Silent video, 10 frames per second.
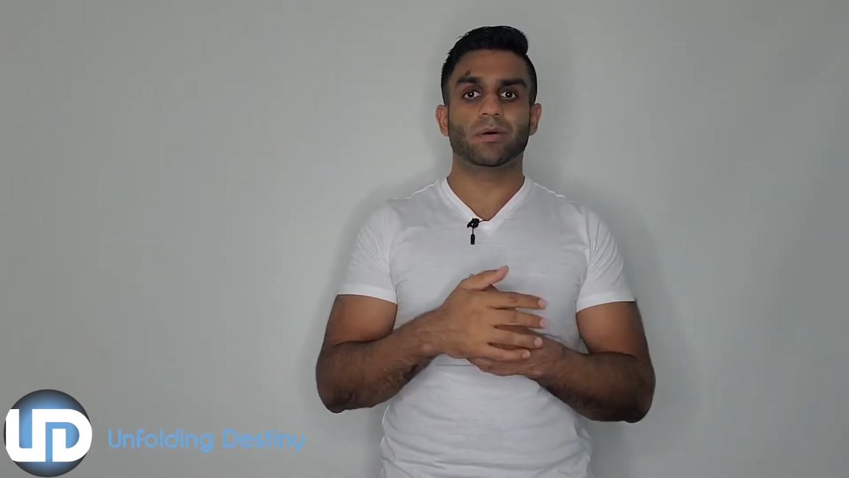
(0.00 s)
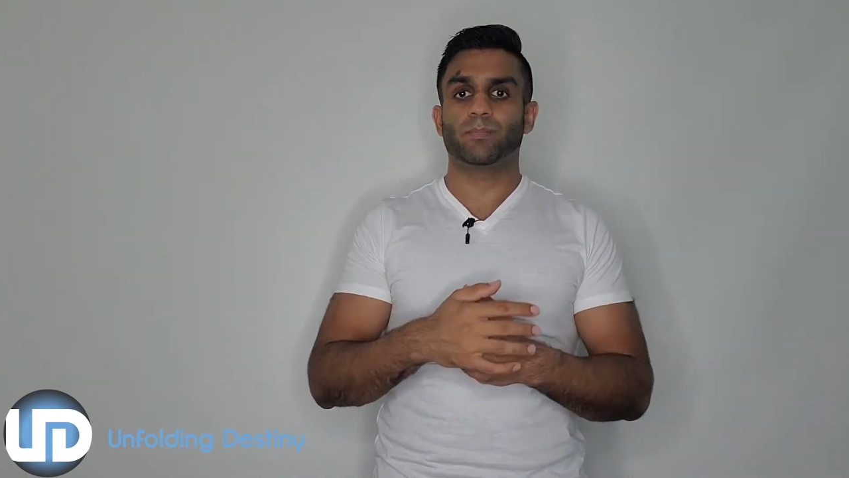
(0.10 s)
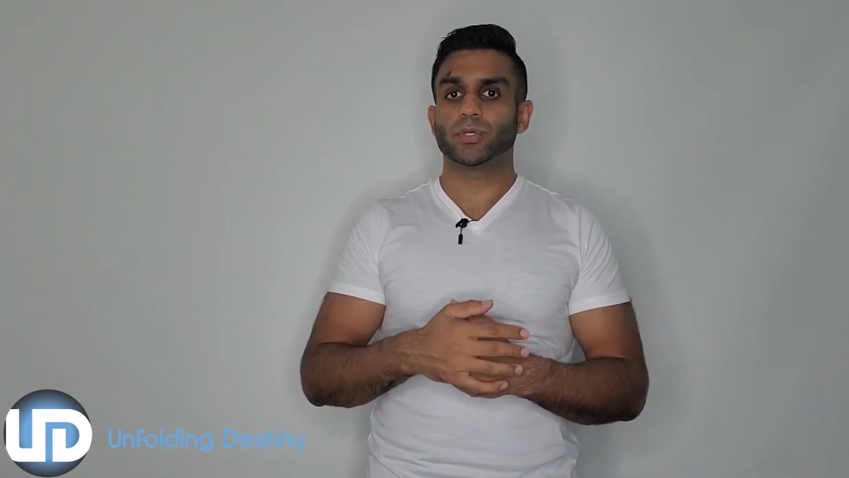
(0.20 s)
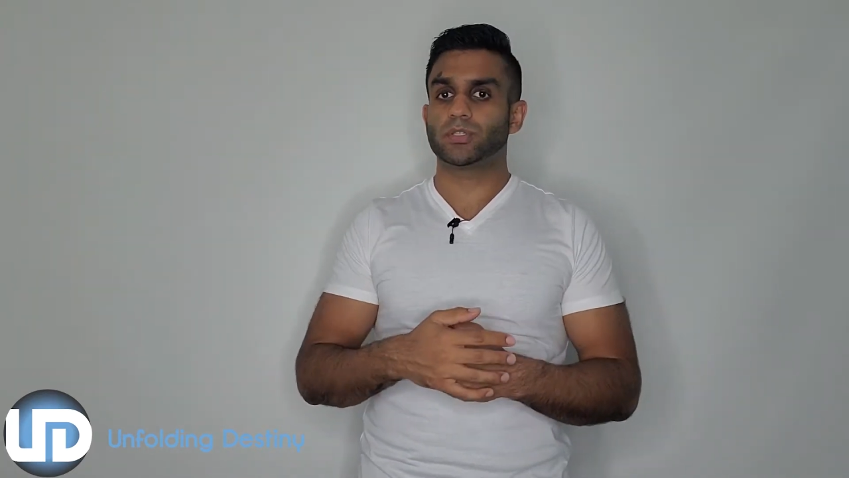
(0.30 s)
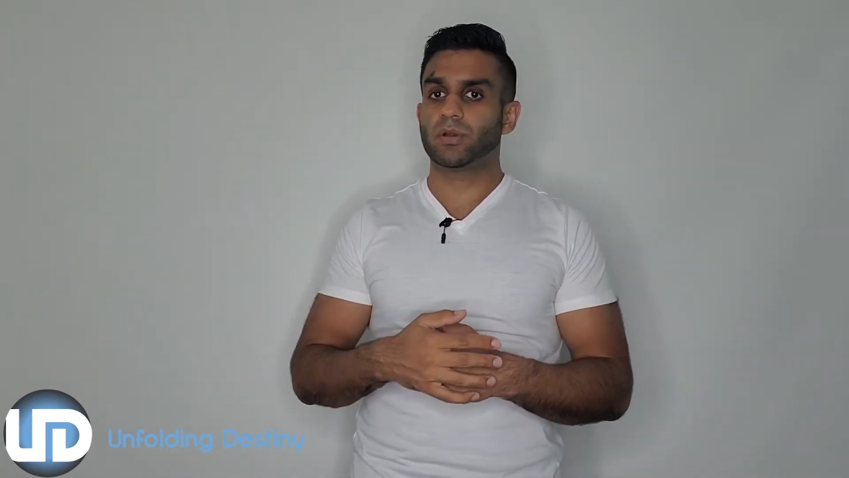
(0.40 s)

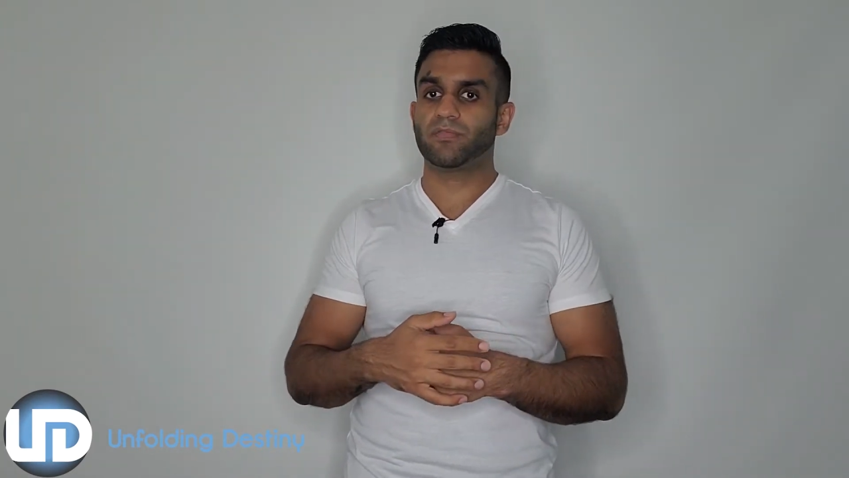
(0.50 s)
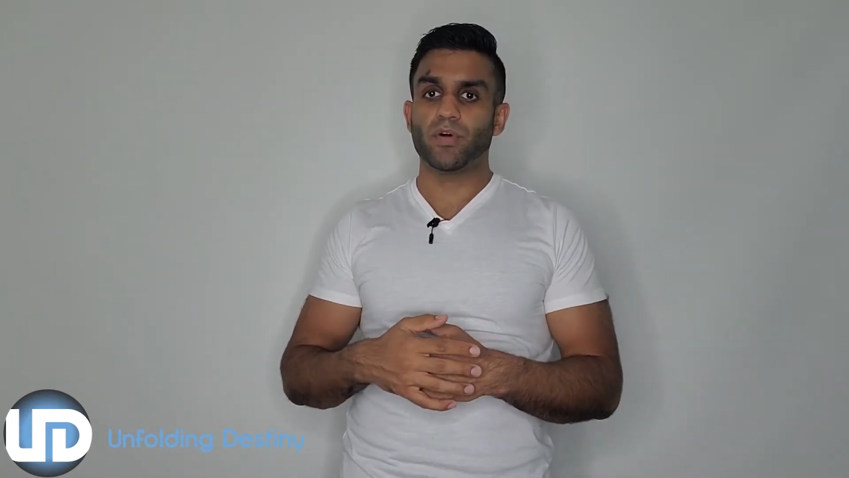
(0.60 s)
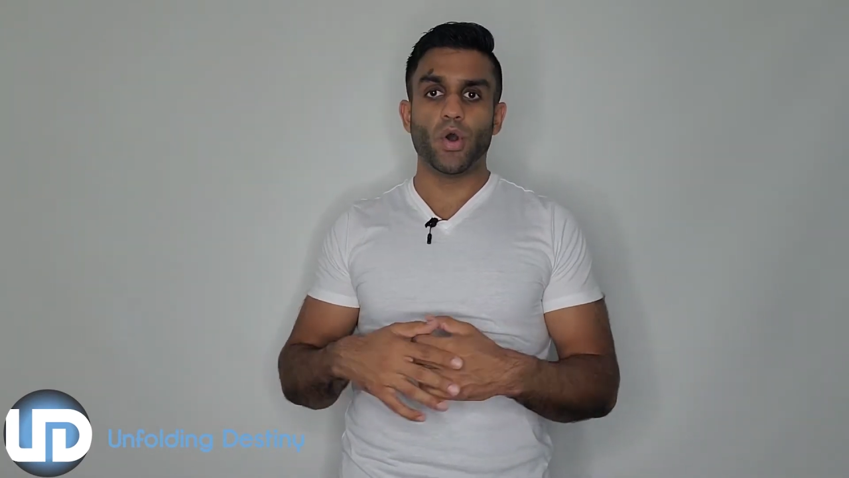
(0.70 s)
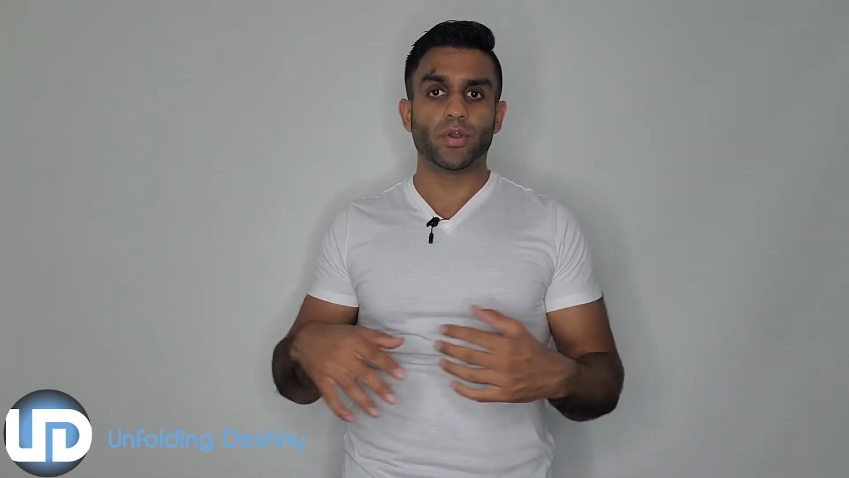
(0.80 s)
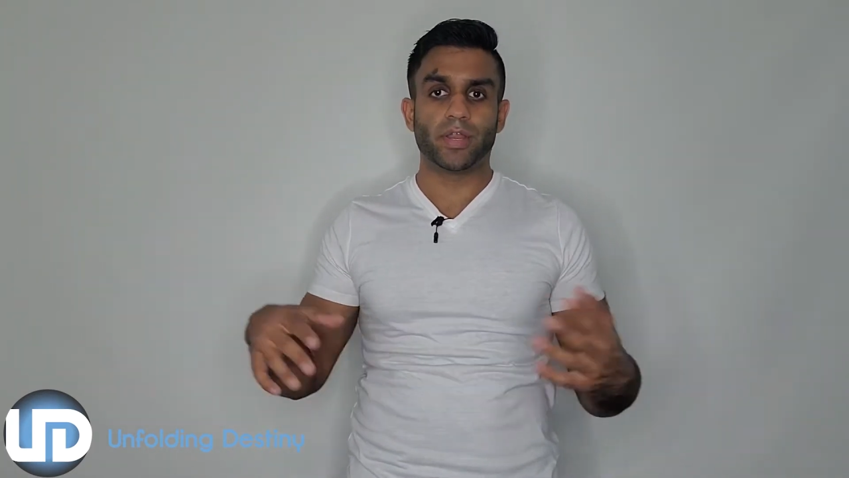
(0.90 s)
put your
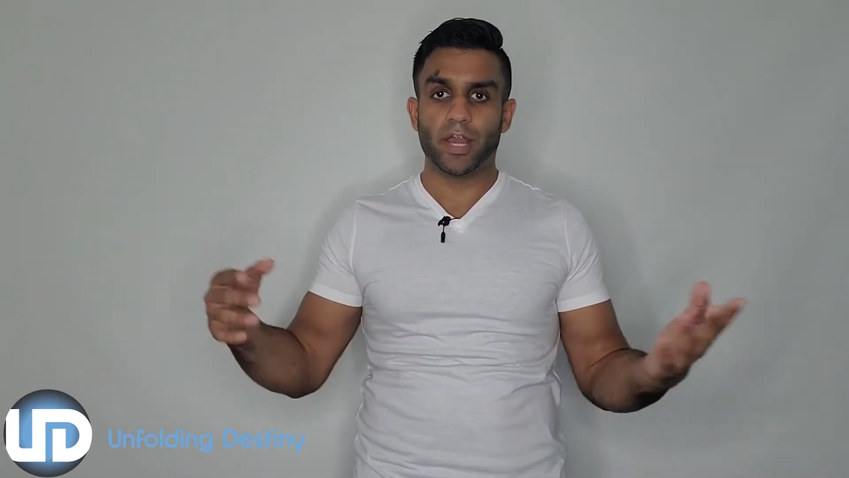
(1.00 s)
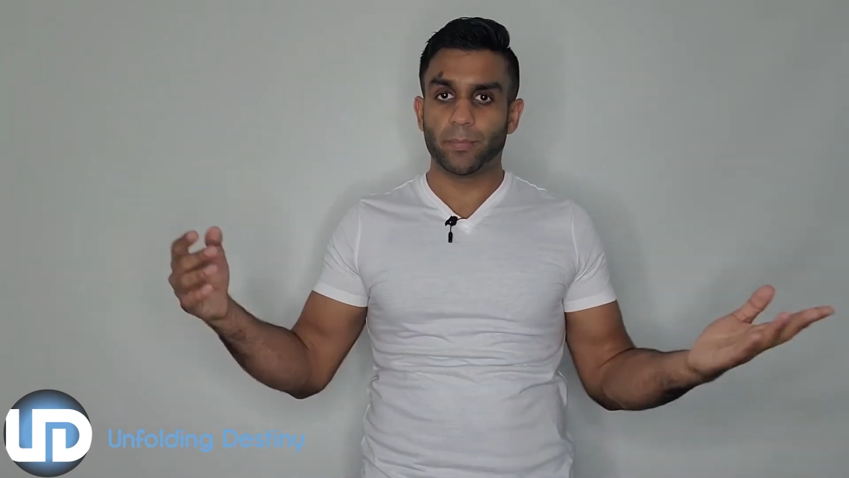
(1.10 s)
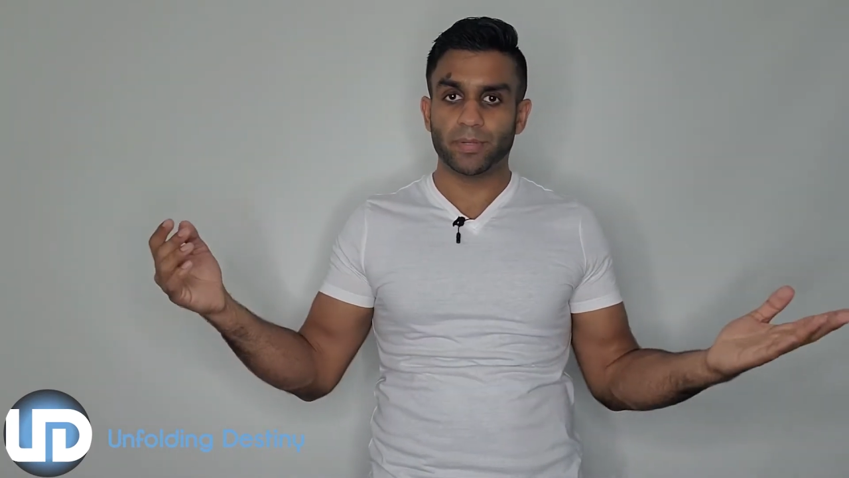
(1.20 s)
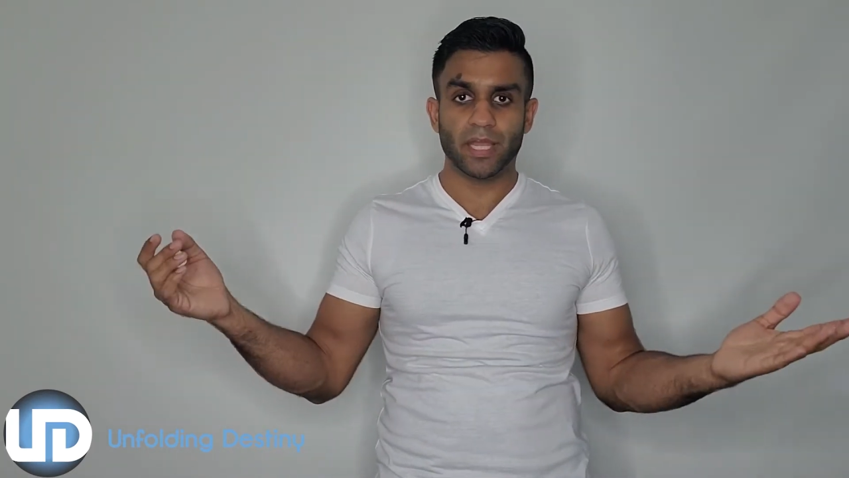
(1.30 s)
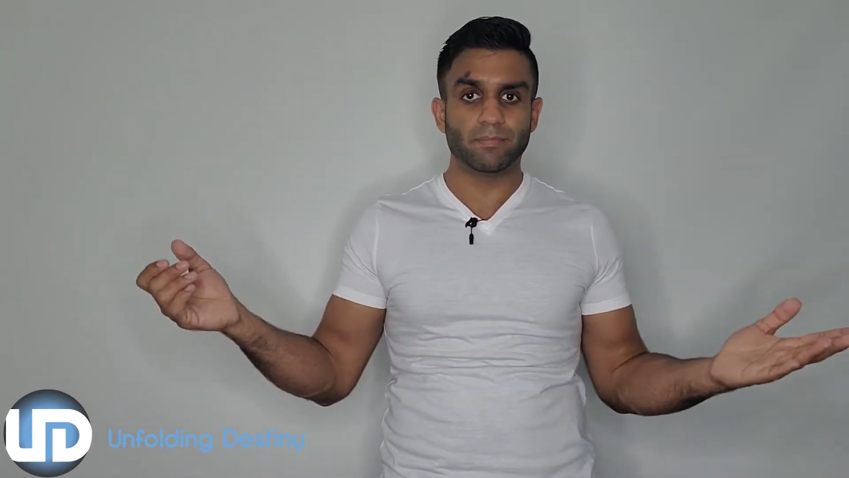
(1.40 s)
phone on airplane